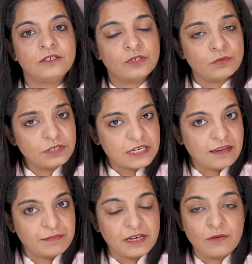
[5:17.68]
Do
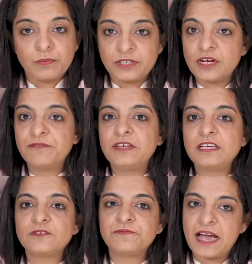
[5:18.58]
tell me, which of
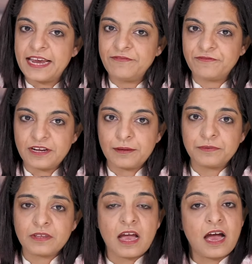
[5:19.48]
these 5
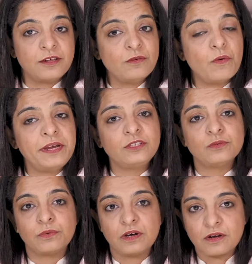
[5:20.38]
tips are you going to
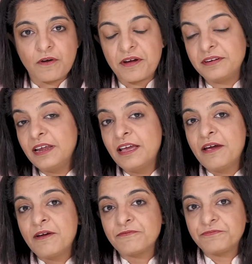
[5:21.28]
work on
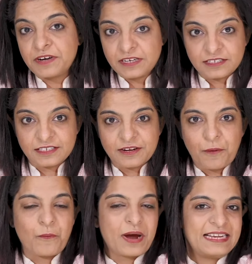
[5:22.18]
first
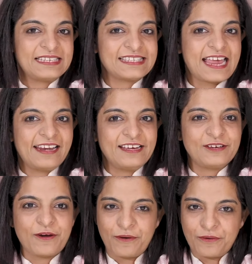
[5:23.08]
while styling
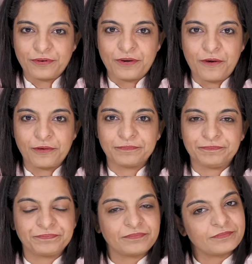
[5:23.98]
your own
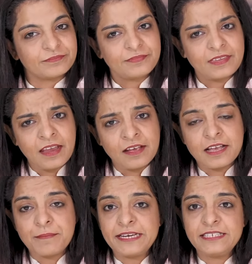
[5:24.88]
home?
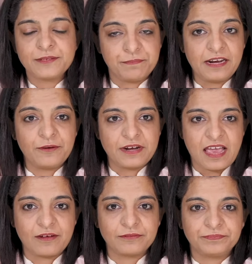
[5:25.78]
Comment below
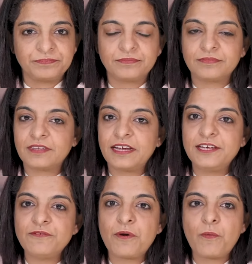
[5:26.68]
now. Thank
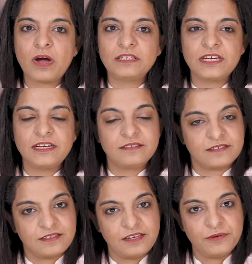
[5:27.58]
you for watching.
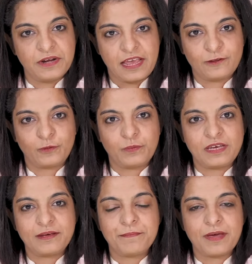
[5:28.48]
See you next
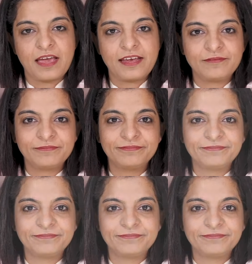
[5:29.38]
week. Bye.